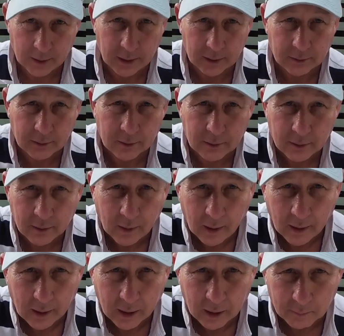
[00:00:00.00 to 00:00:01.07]
then
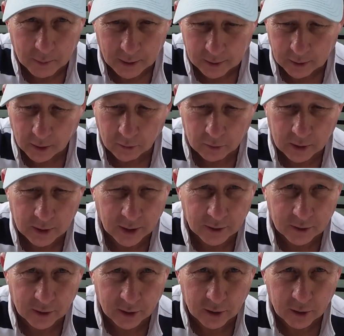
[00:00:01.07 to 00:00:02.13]
how about to go
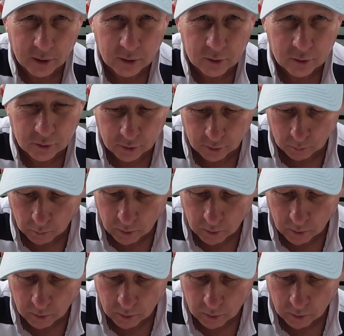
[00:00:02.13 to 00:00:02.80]
connecting it to the